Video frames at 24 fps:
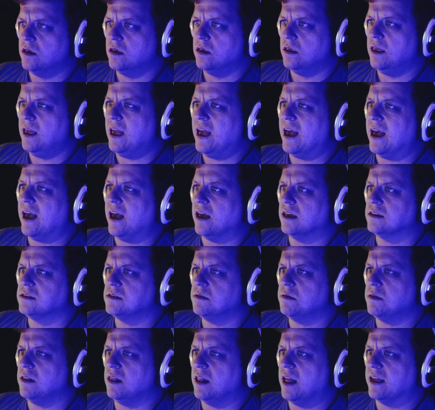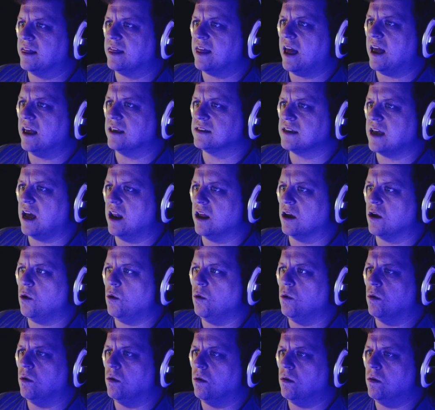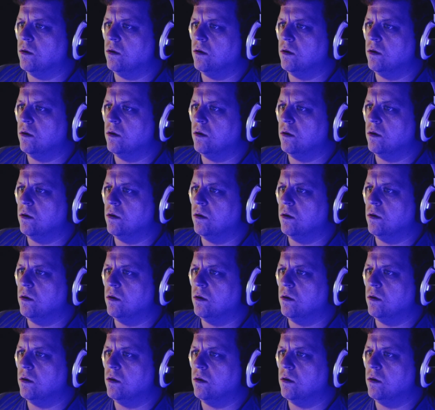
Yeah, something like that is kind of cool.